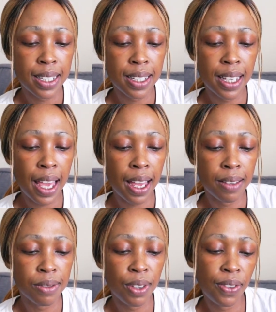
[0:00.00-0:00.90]

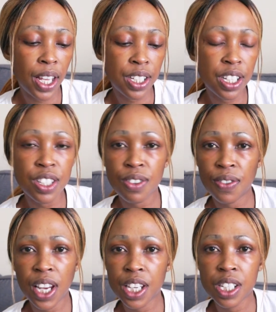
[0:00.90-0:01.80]
yeah, reflection is
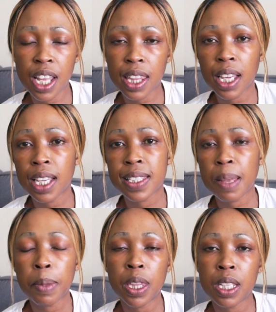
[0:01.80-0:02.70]
reflection. I think it's
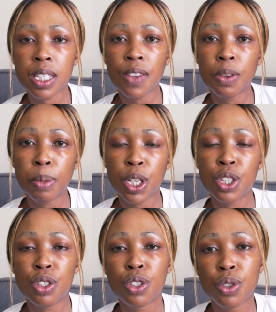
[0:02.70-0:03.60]
something that everybody
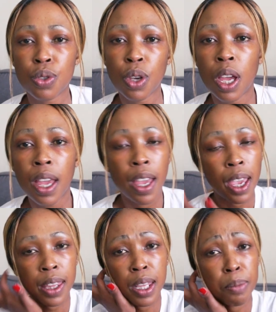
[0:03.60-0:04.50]
should do
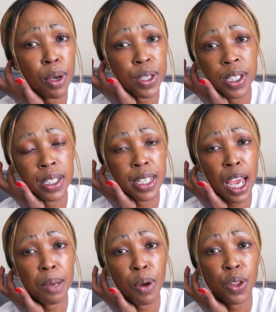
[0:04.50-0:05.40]
in their personal
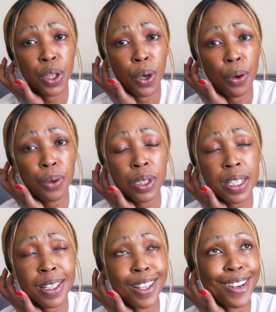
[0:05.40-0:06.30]
time on their own.
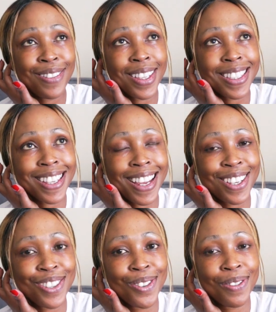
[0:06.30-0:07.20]
There's a lot of things that I
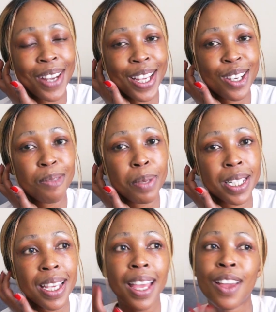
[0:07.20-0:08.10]
could reflect on.
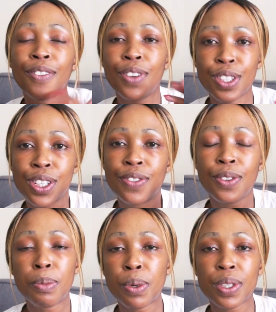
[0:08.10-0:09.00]
But first and
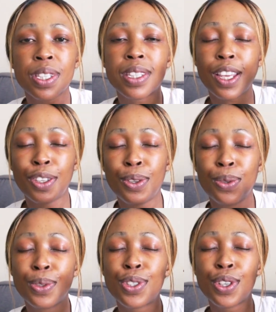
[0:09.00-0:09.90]
foremost, thank
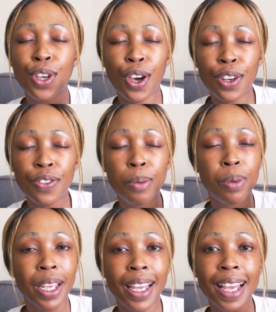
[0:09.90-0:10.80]
you to God for
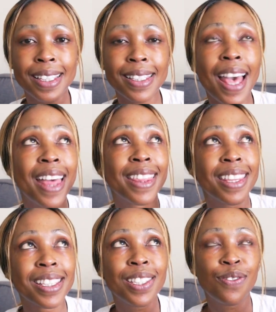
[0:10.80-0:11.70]
bringing us
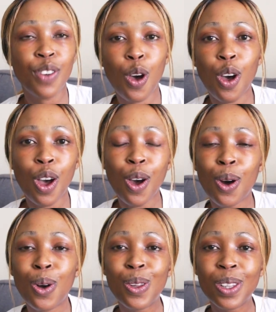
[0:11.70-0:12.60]
this far, a
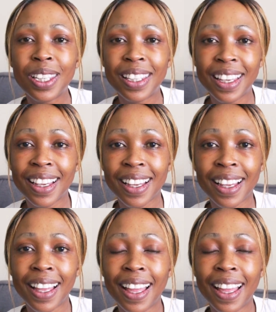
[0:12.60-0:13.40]
whole year.